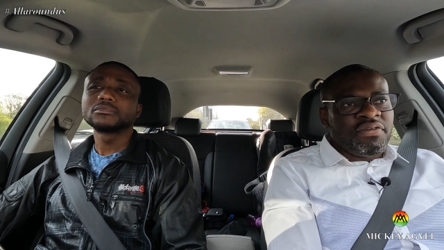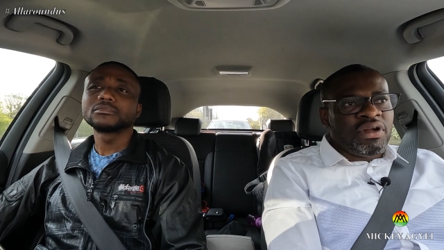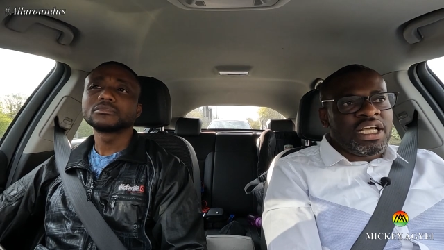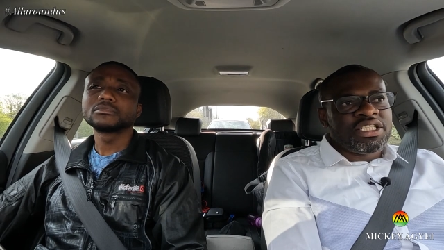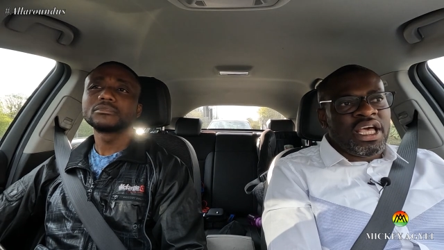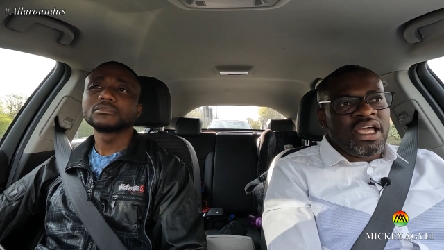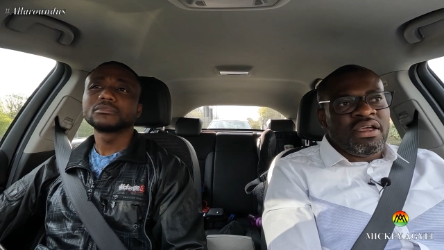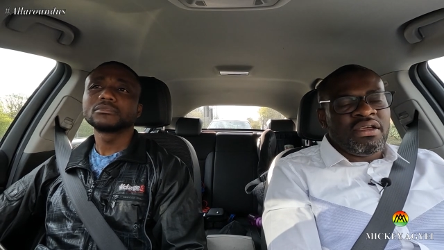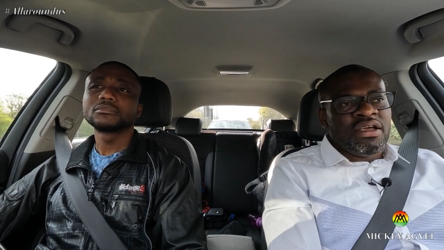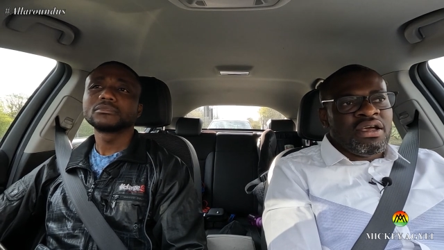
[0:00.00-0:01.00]
Speaker 1: for, let's
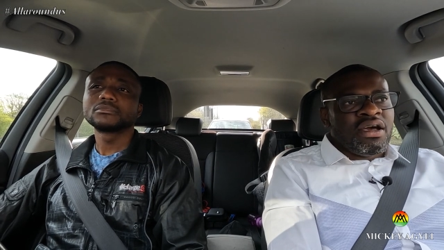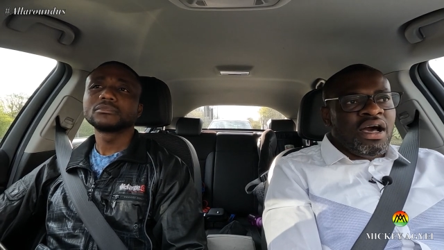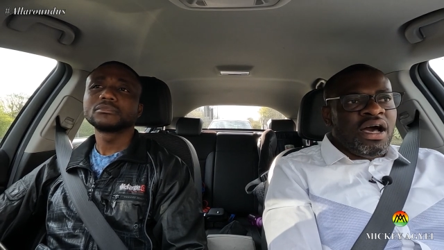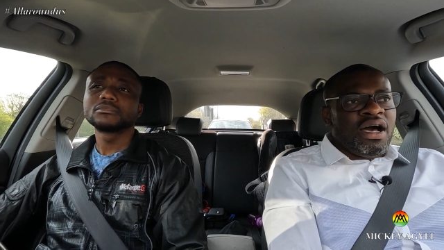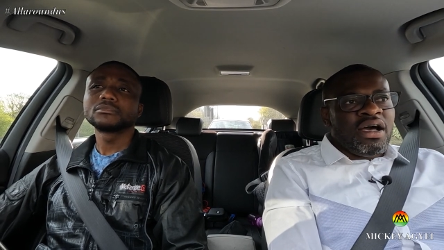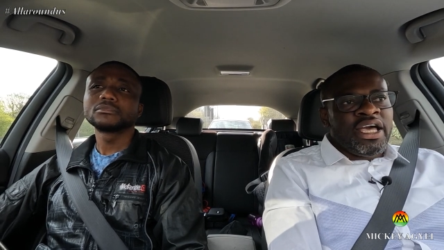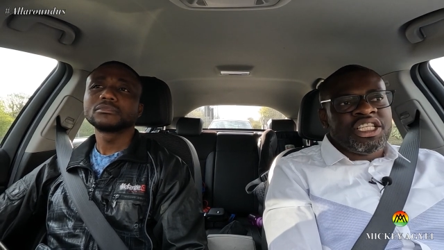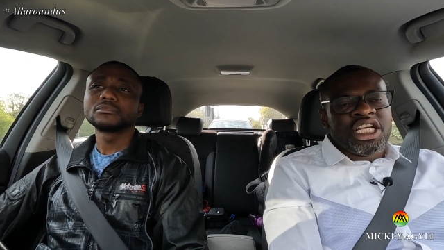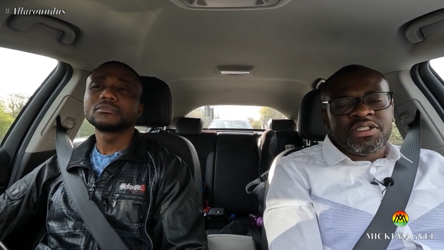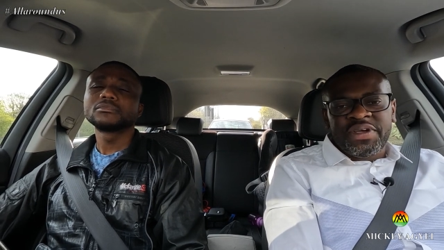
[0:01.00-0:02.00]
say,
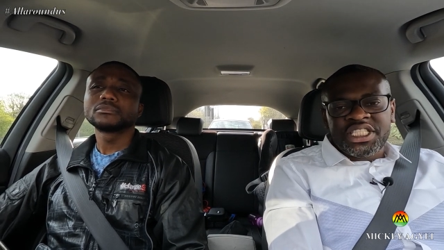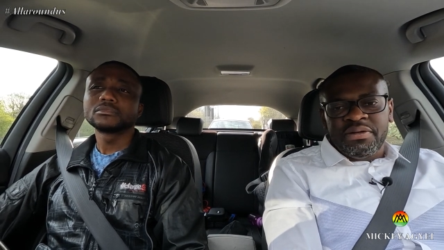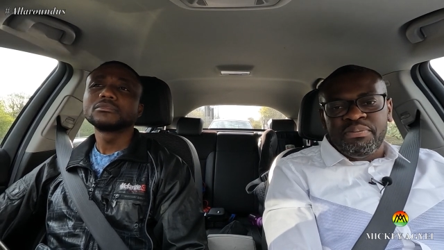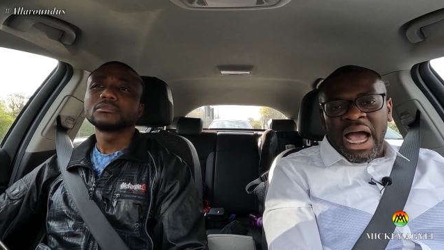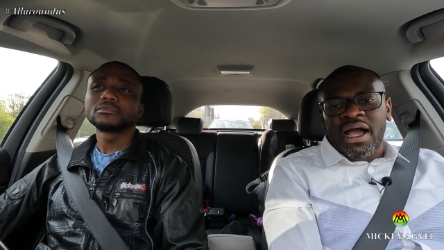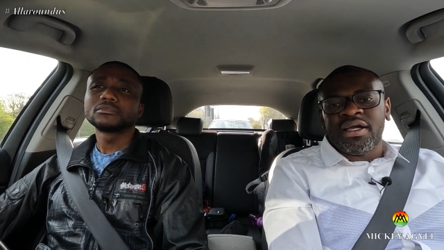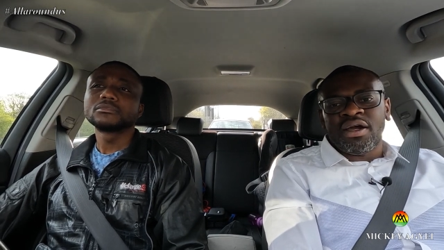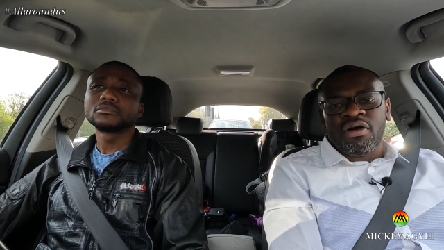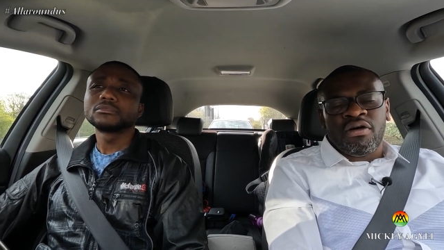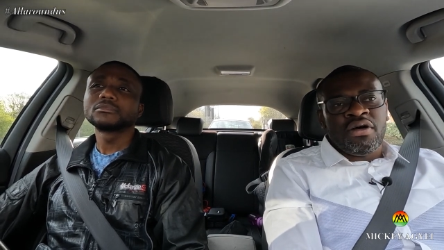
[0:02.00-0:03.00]
HSBC uh,
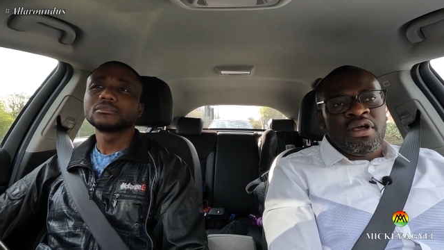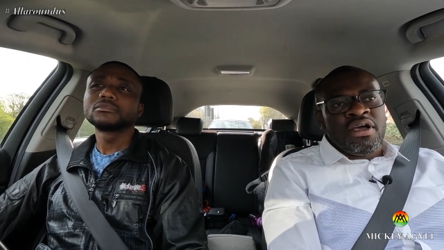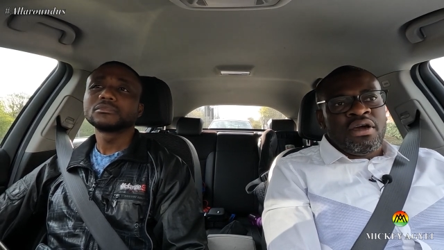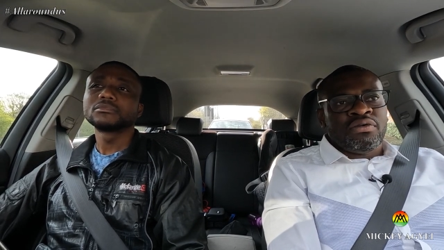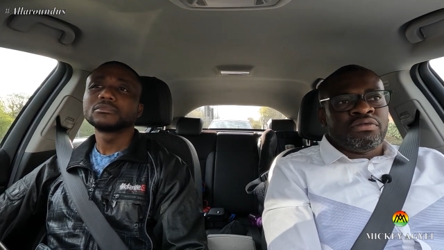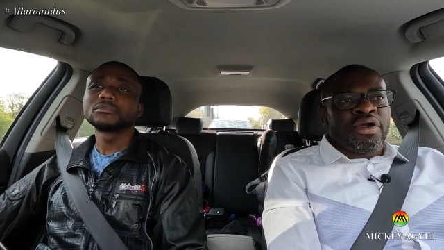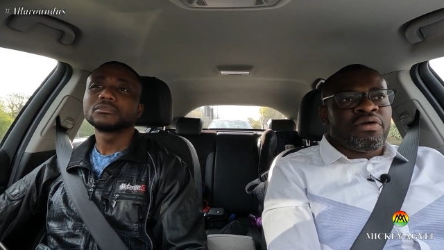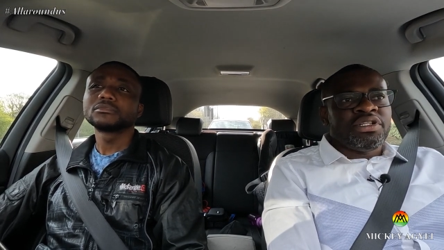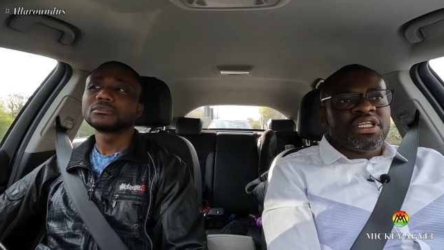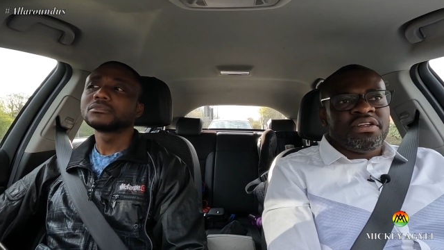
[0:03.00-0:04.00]
bank or
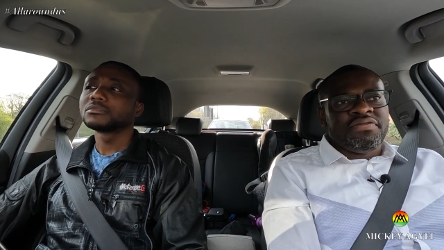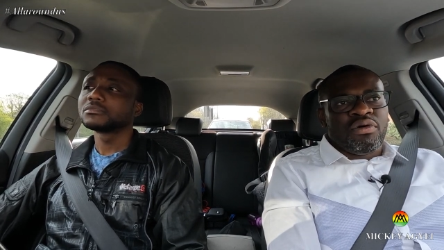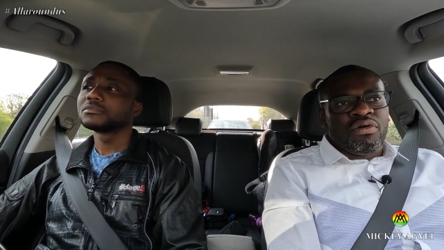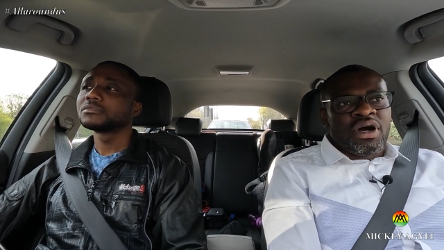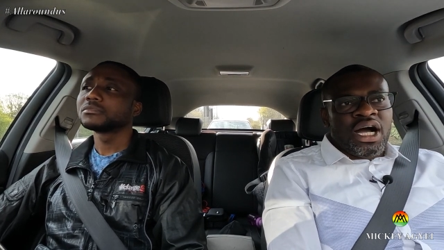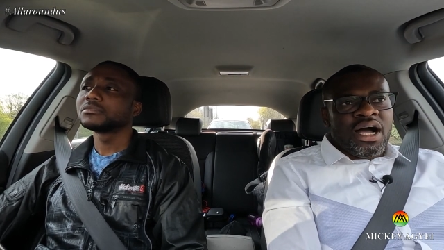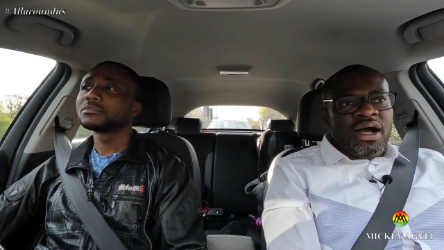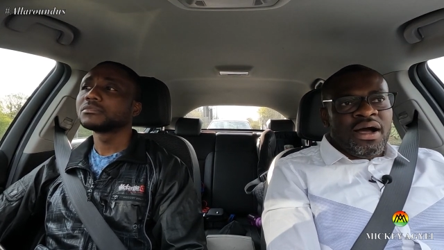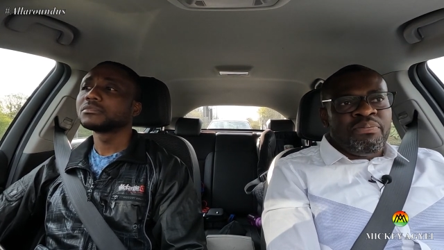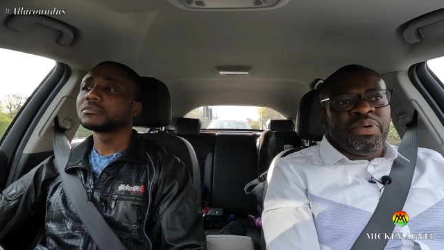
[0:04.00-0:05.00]
recruiting for
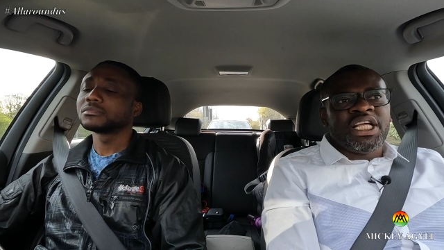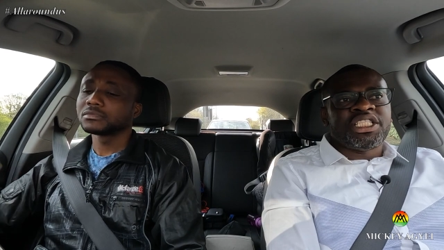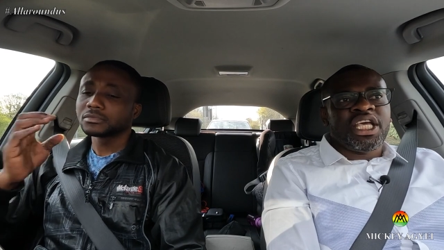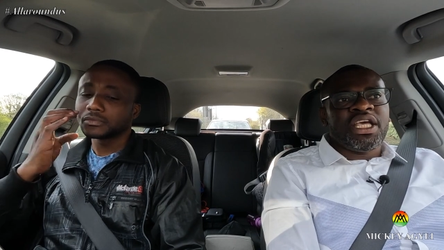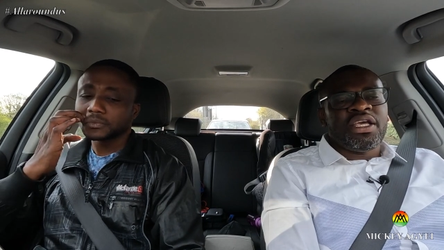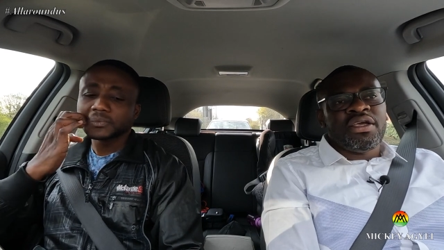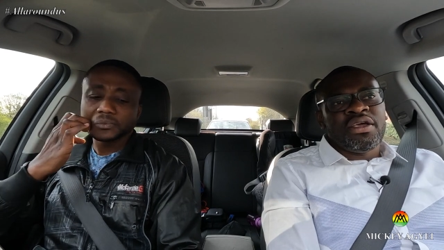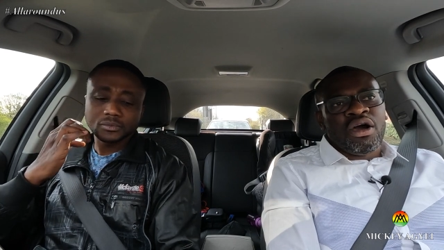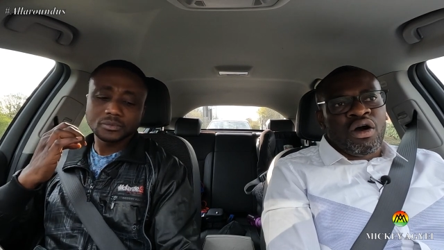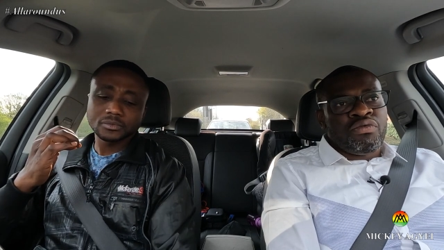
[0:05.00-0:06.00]
uh,
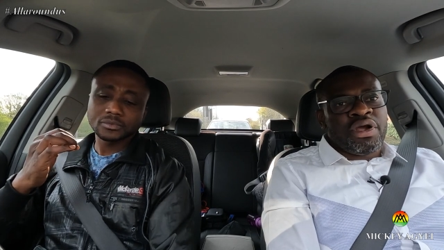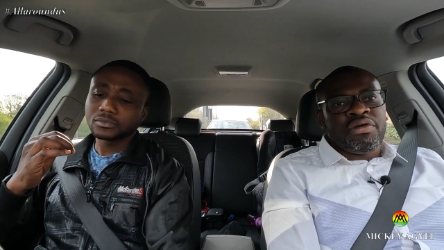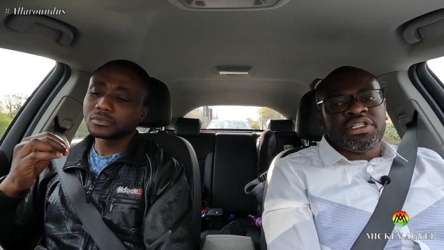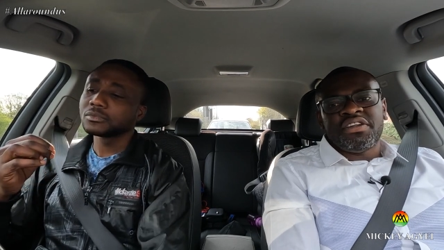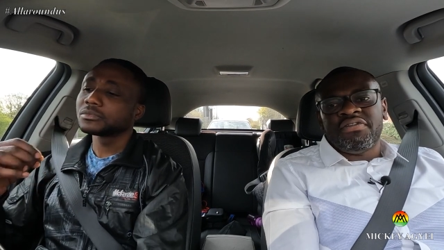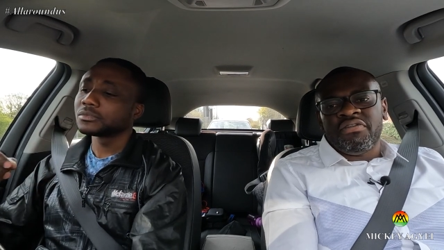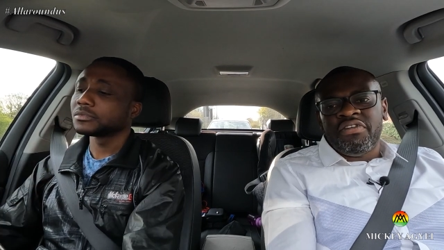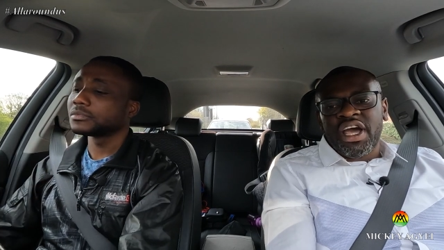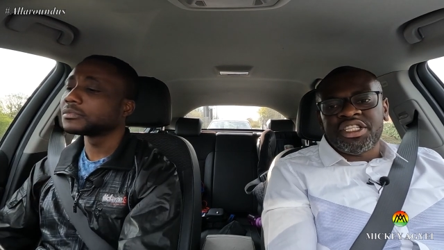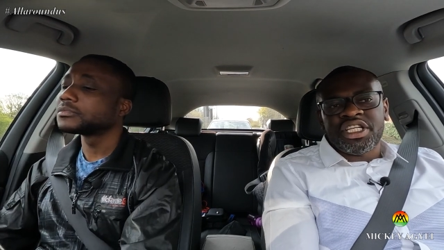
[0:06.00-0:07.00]
BT or recruiting for
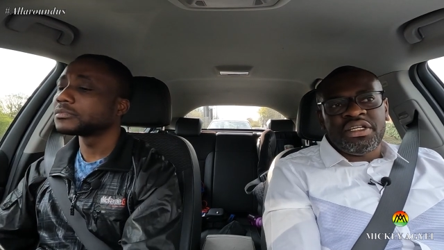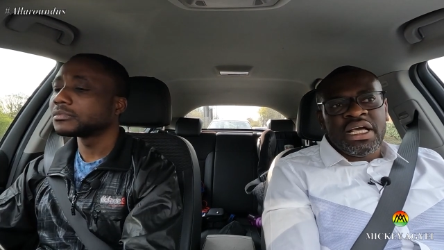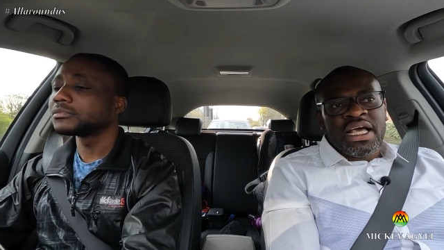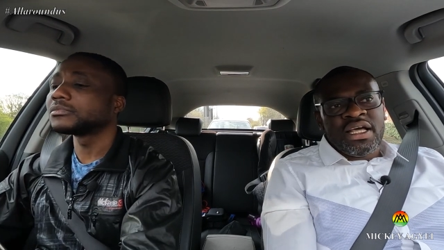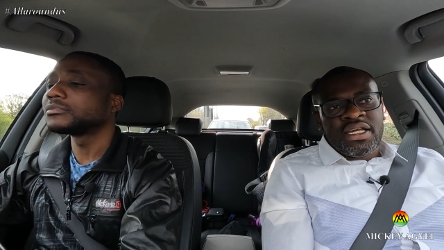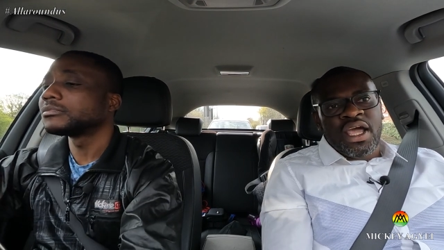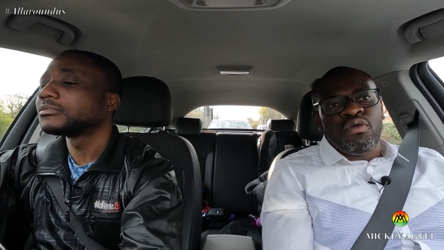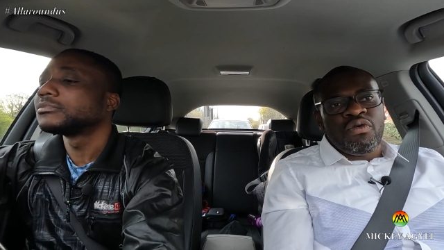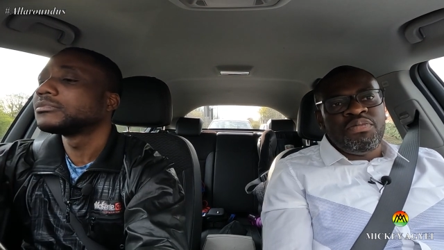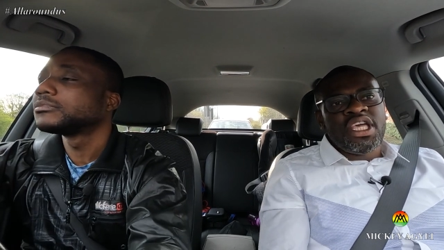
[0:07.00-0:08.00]
Virgin,
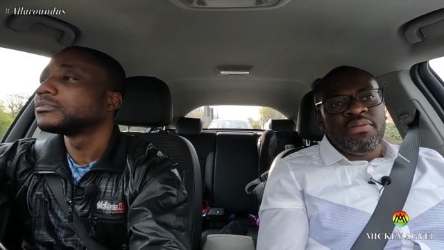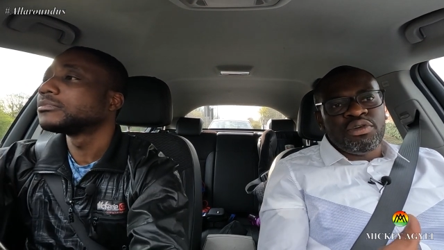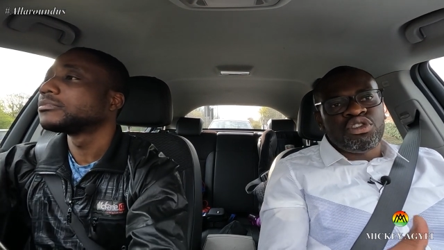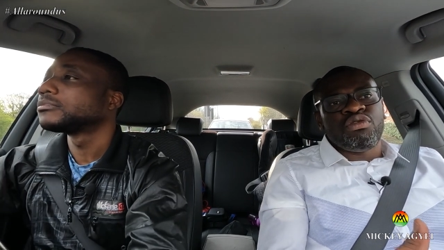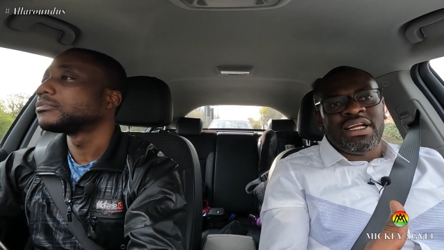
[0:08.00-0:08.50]
they will be able to